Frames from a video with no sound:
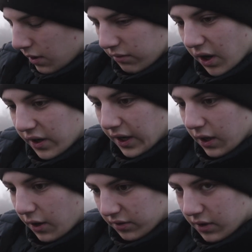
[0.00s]
I'm cutting it
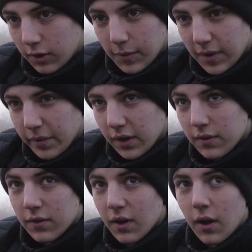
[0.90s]
close a little bit
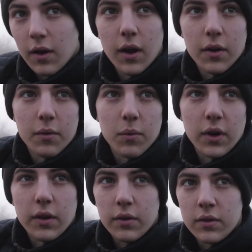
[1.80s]
because I, I
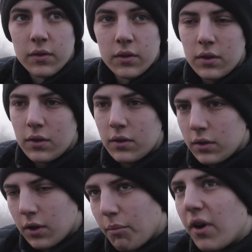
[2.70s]
want to
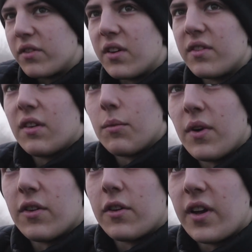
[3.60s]
compose it in a certain
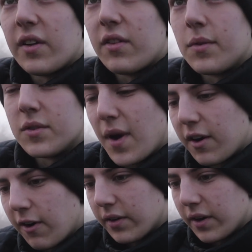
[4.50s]
way so I don't get too much
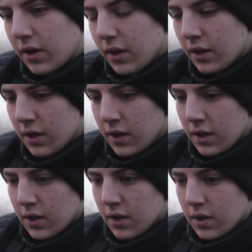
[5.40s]
background in.
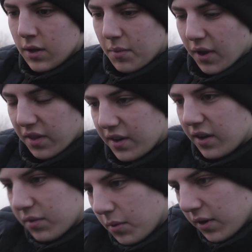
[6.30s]
But I think
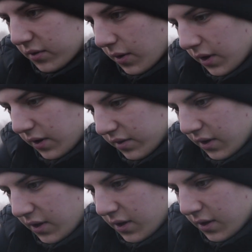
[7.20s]
this works quite
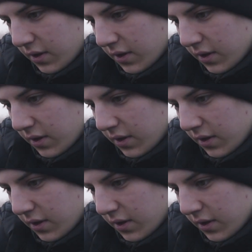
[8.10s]
nicely.